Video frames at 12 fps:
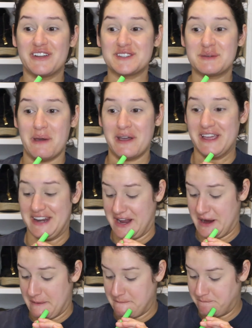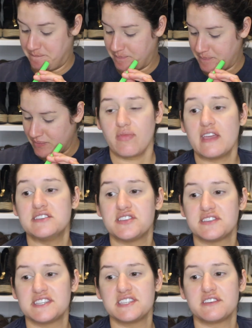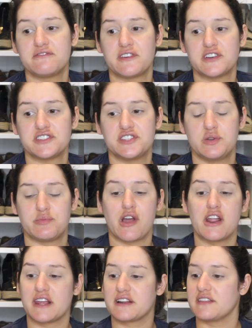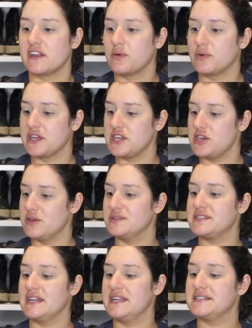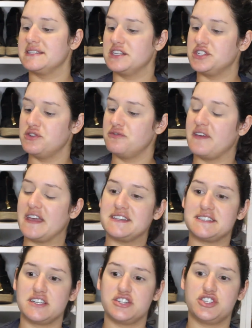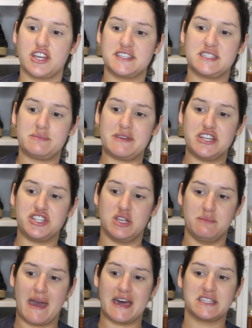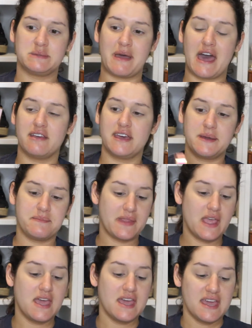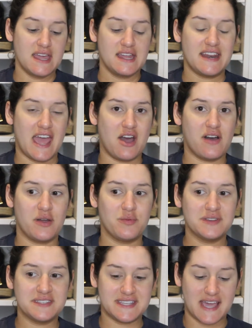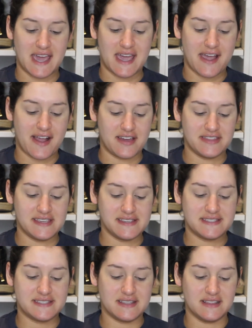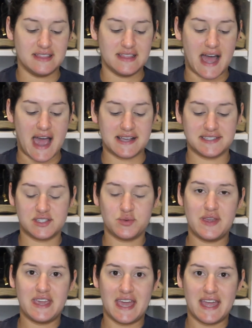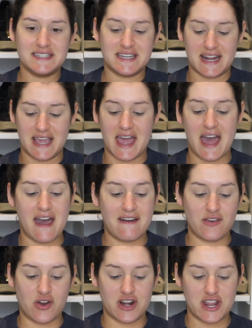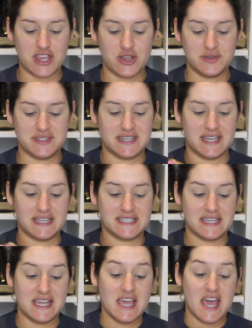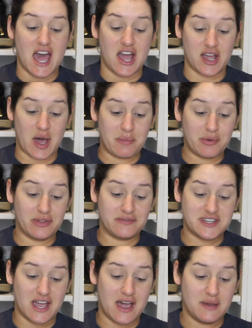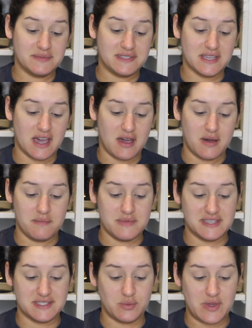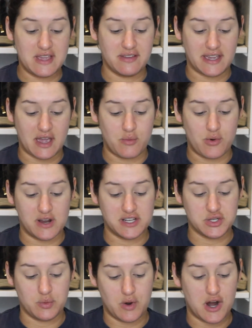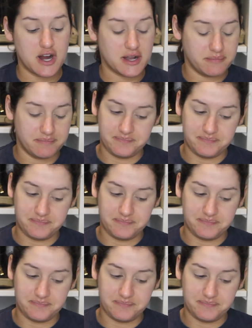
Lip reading: There's a bug in here. So this is the first new product that I want to use, and it's the Too Faced Just Peachy Mattes palette. Now, I will say, I got this last weekend, and I have already used it a couple of times this week. I wore it to work.